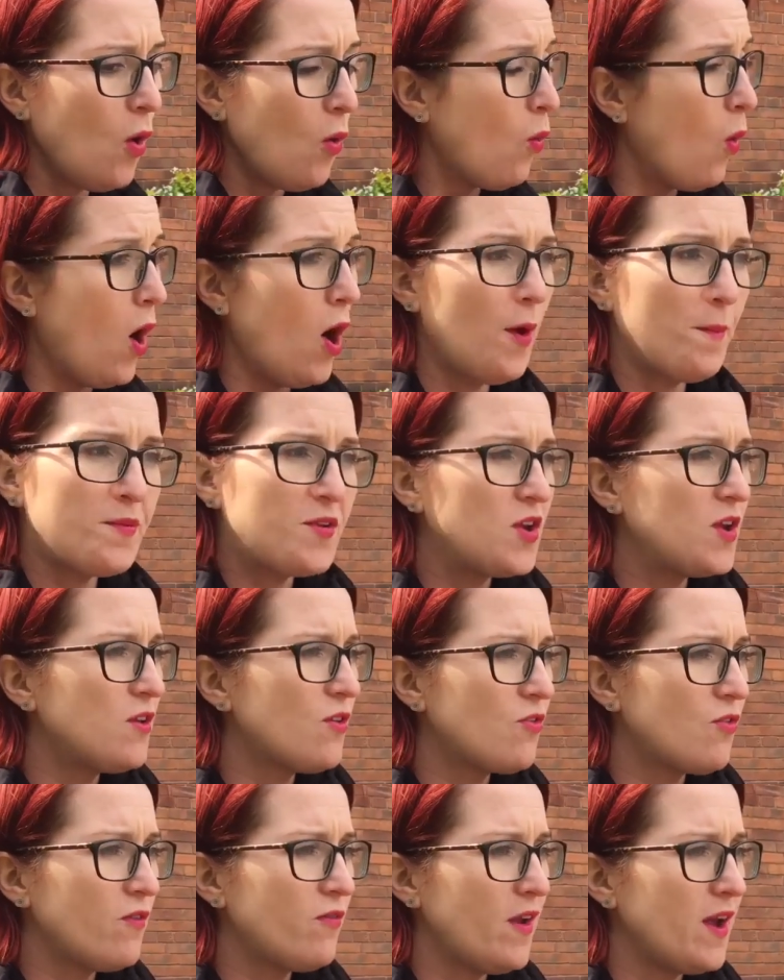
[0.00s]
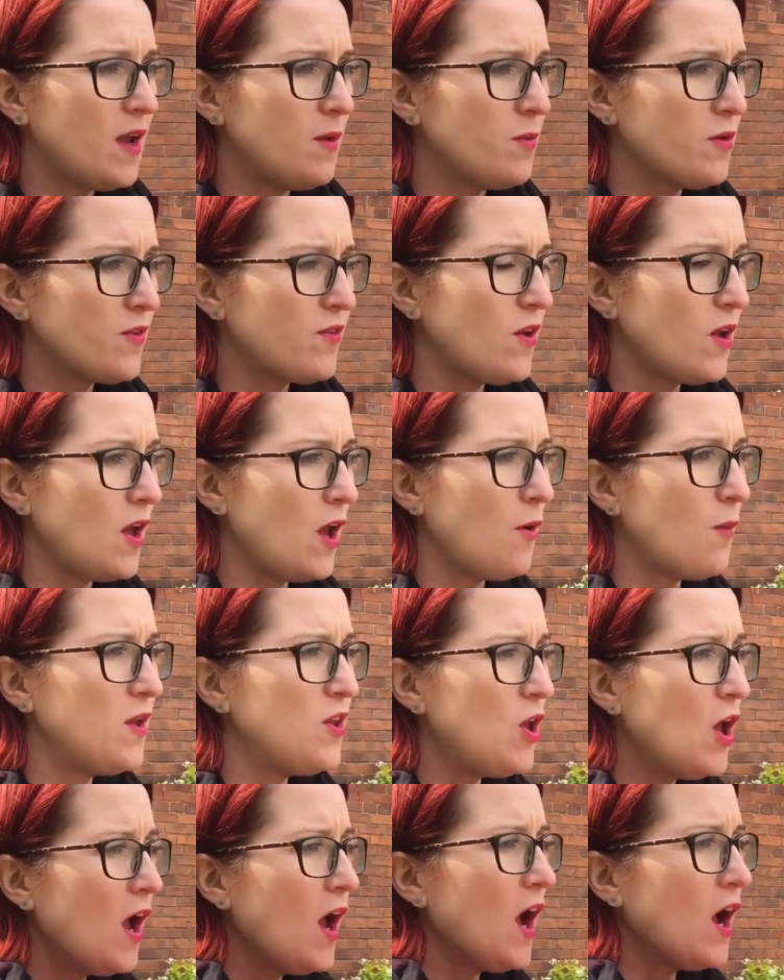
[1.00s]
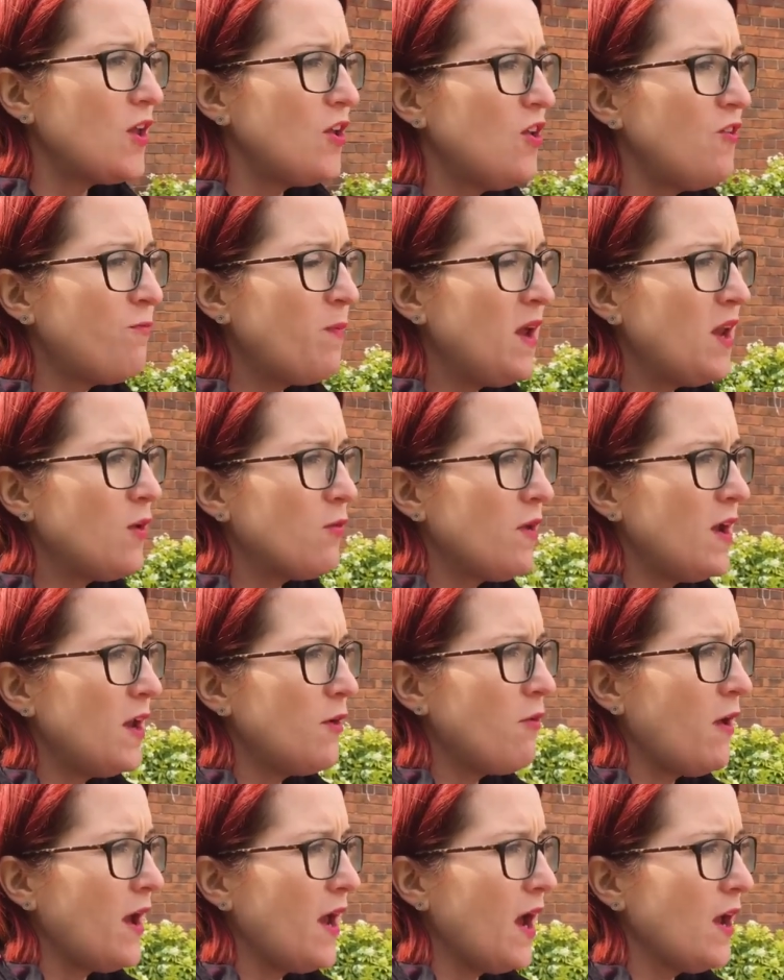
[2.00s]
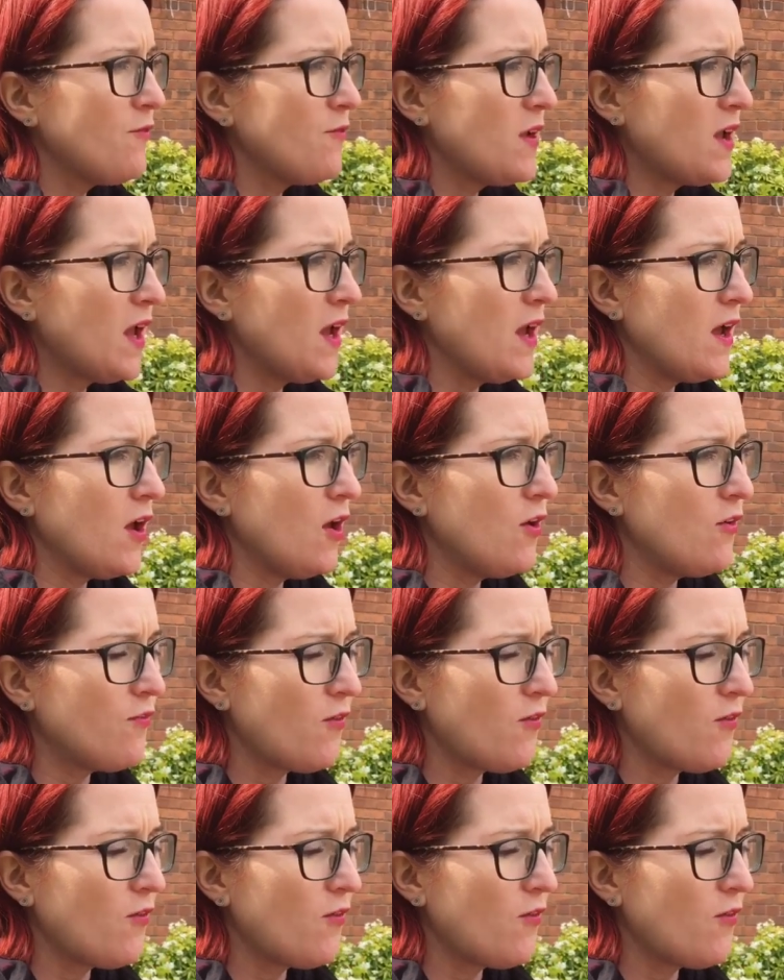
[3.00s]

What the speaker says: what options are available to you. And you've been a really great advocate